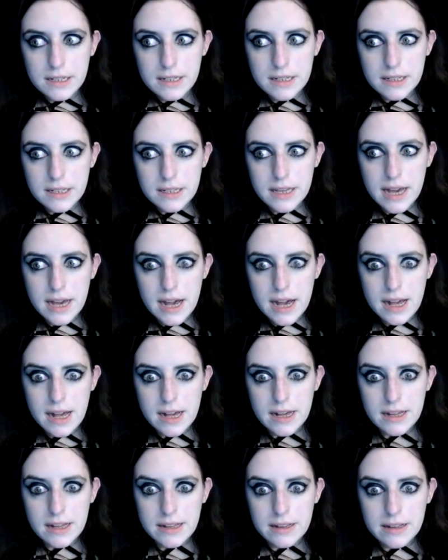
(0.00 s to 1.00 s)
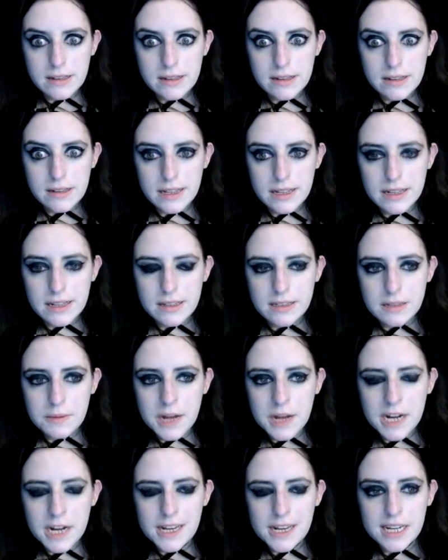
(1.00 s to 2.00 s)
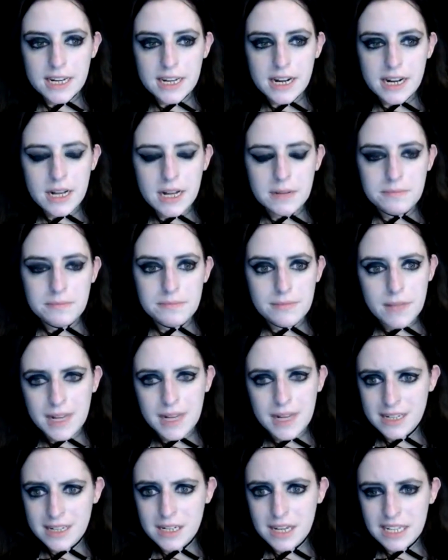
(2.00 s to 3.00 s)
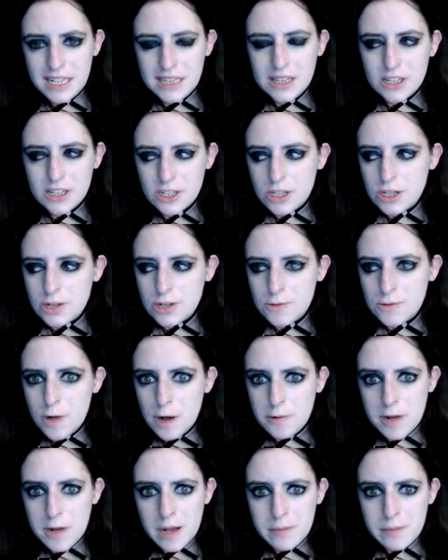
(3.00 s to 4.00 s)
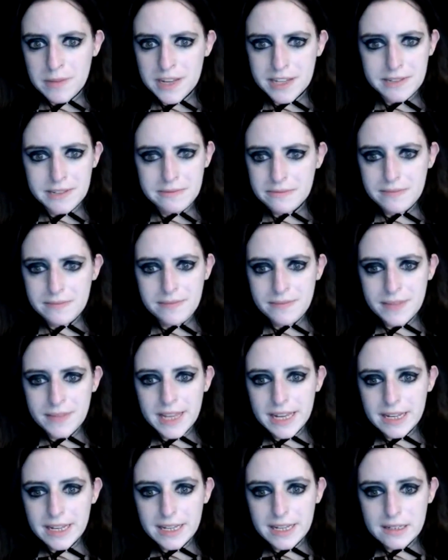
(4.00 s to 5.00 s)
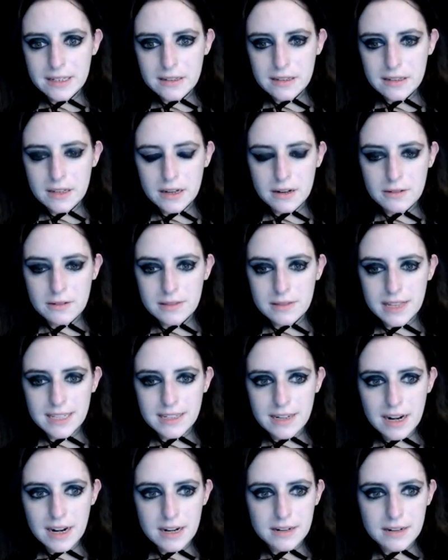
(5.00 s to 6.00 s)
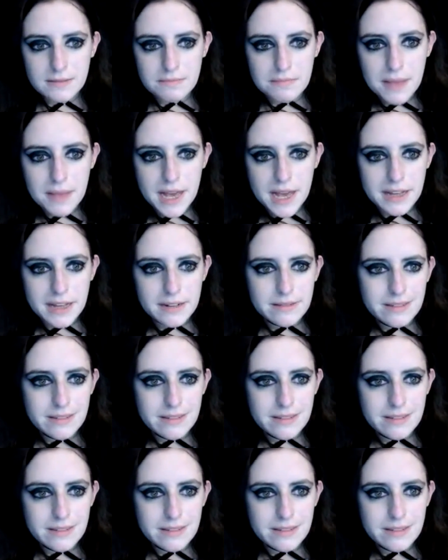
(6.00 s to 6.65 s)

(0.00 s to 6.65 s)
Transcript: yeah, that's about it. And there's a Chihuahua, but you know, that's not a pet.